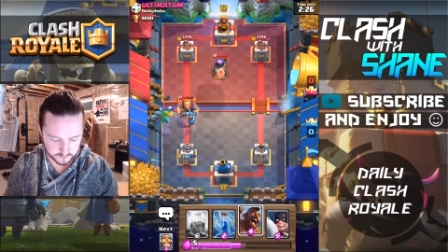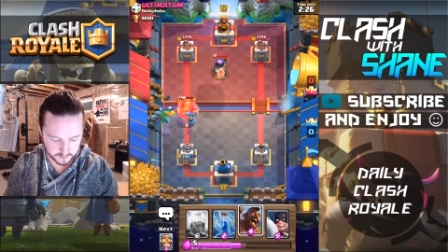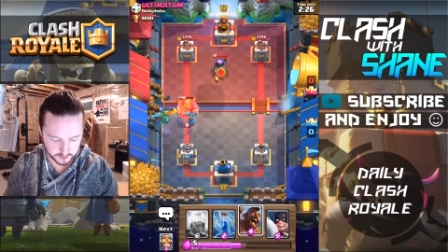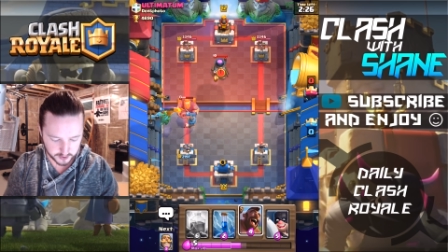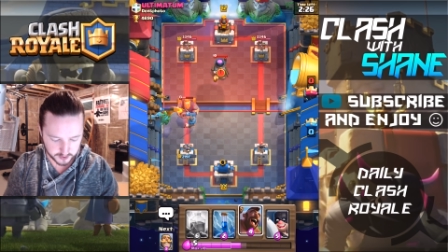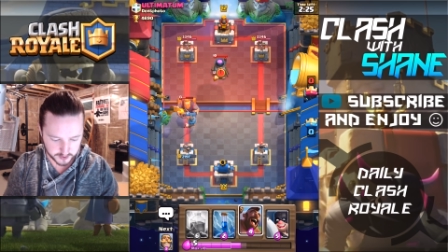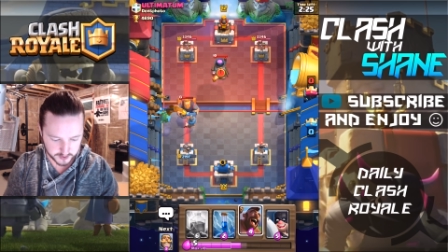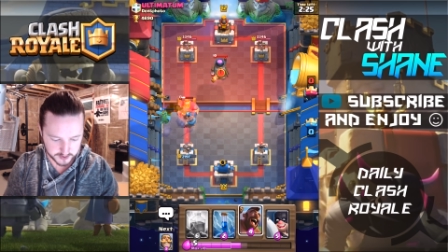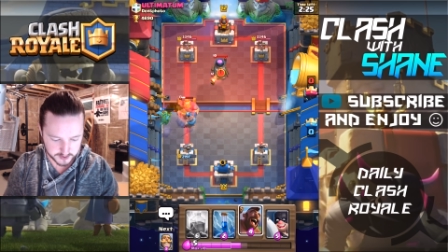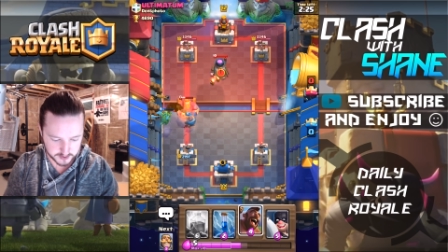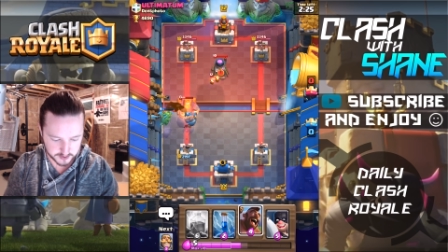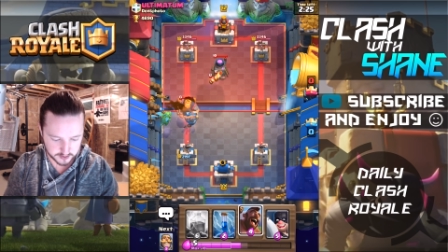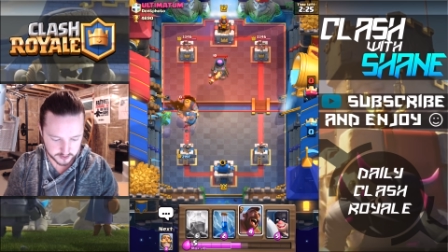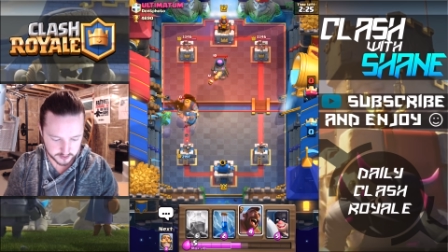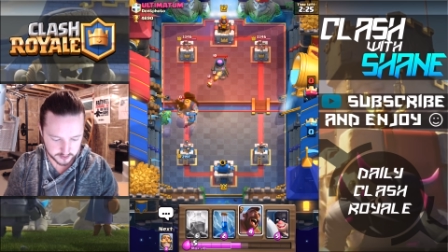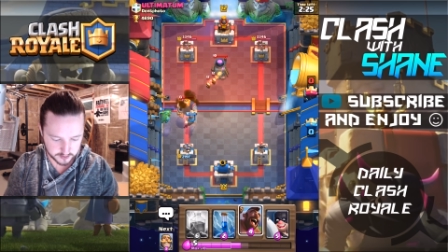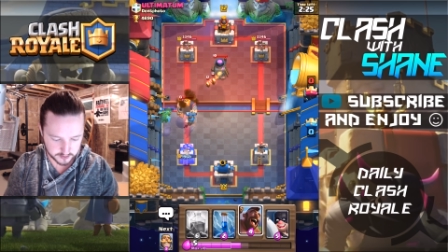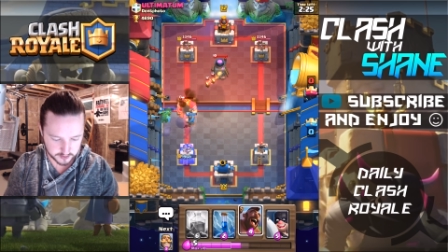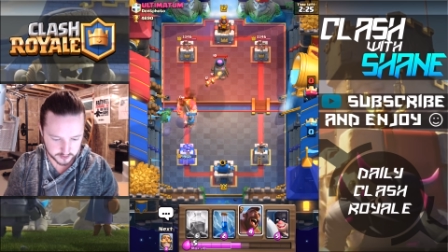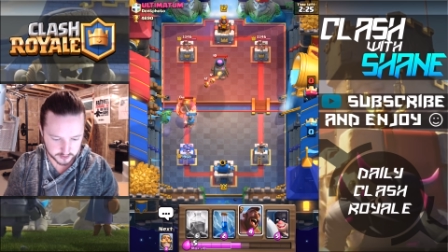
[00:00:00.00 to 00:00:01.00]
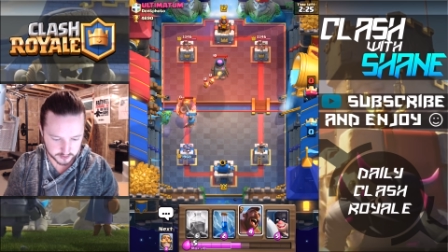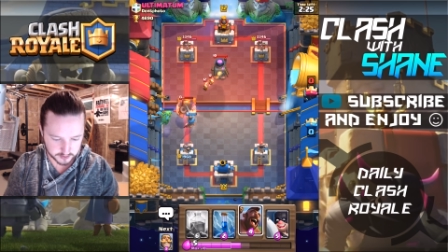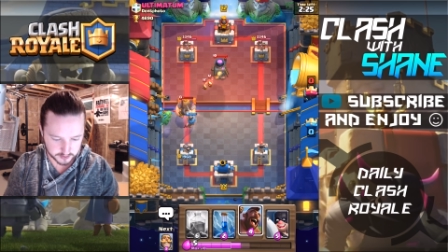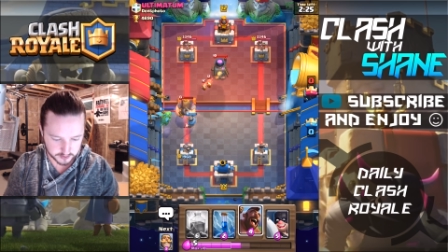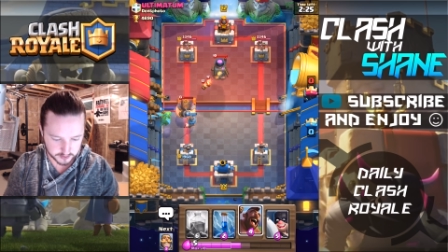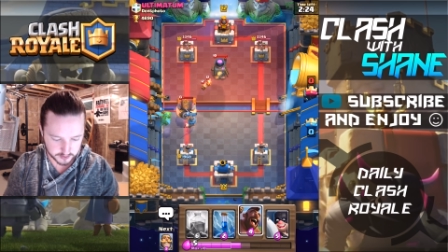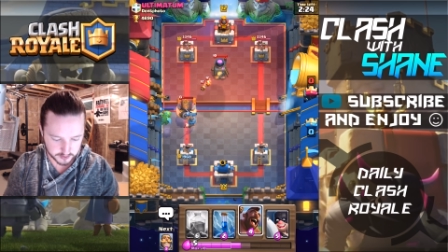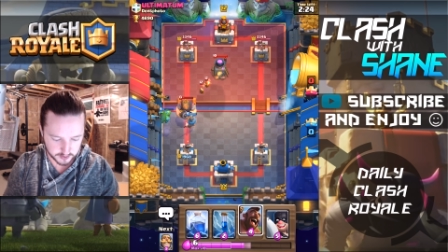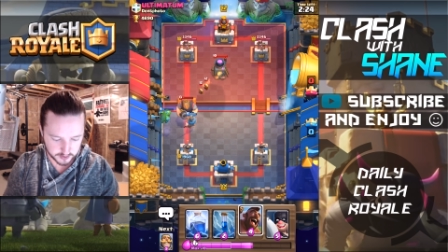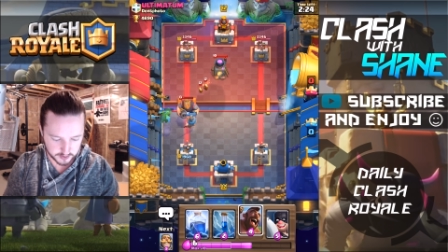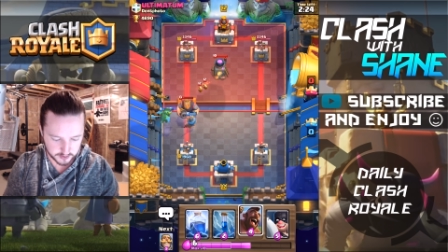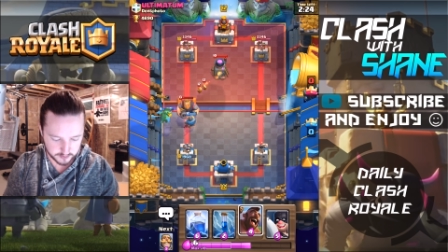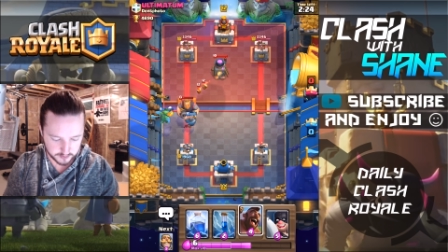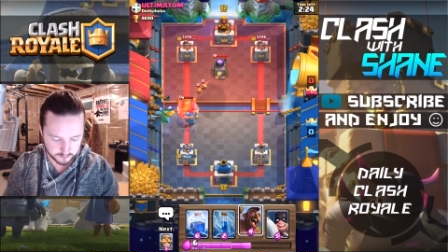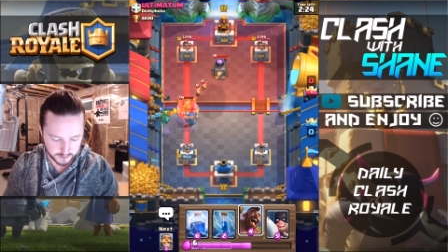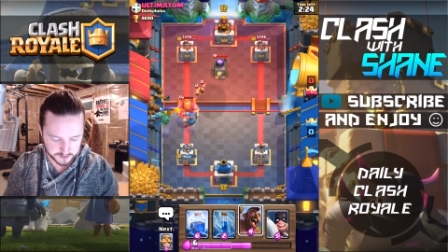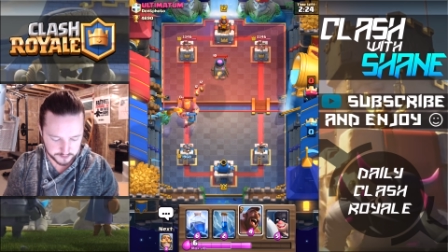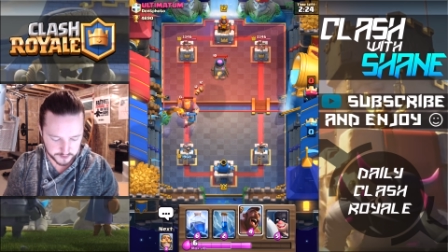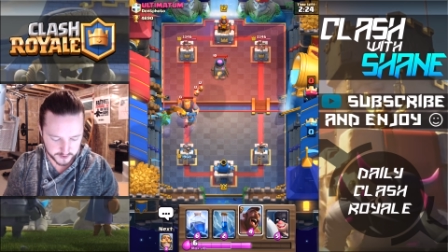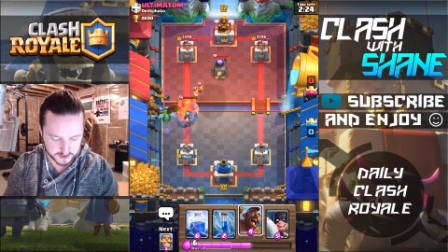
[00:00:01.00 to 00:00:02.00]
Look at this.
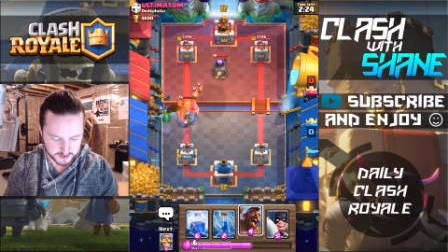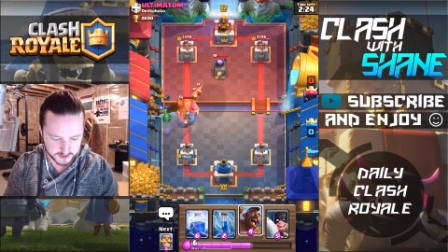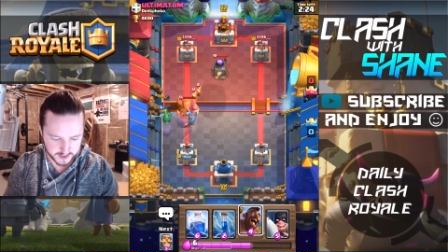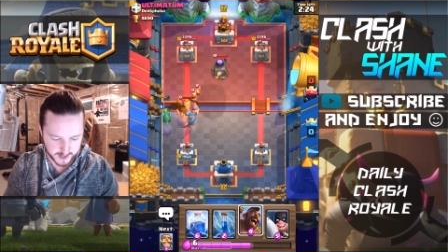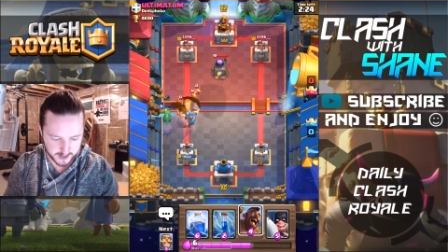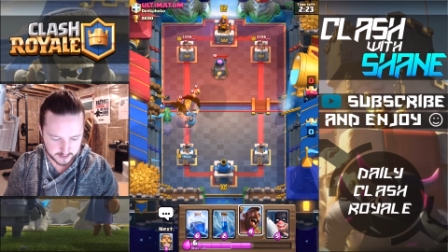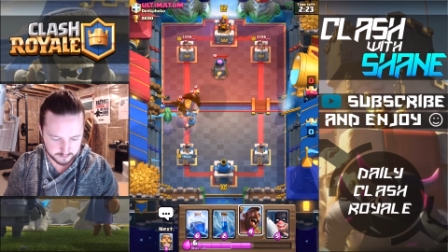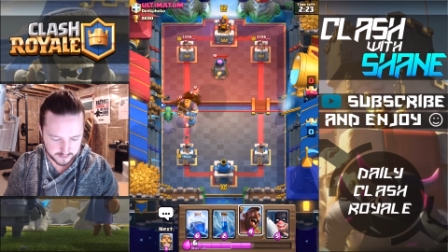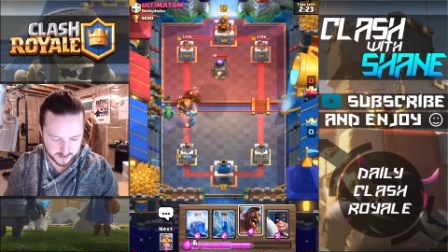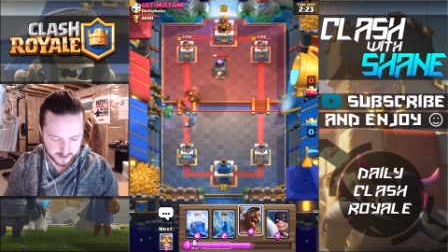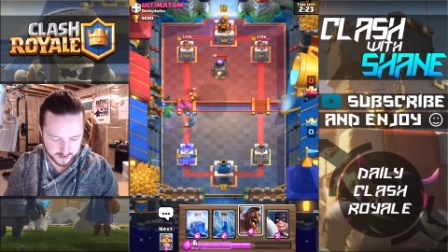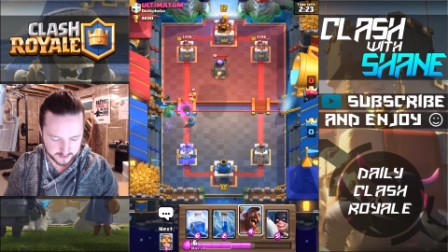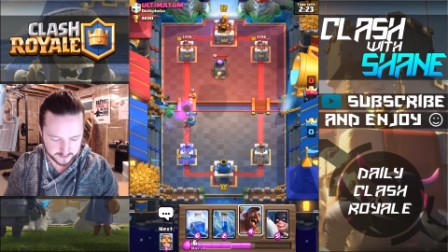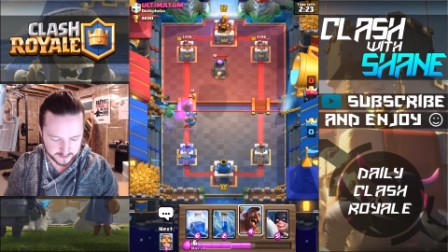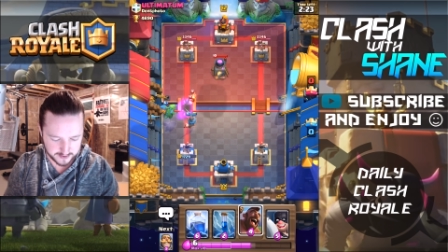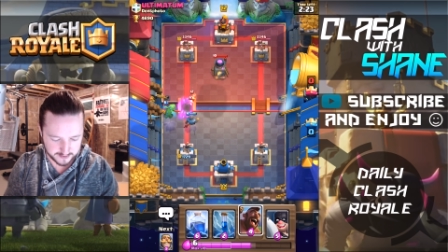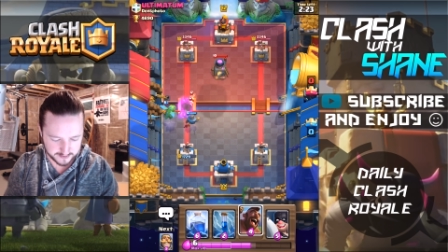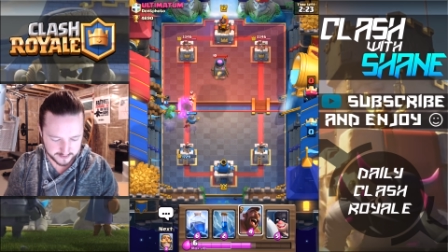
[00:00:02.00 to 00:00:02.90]
Makes me sad, man.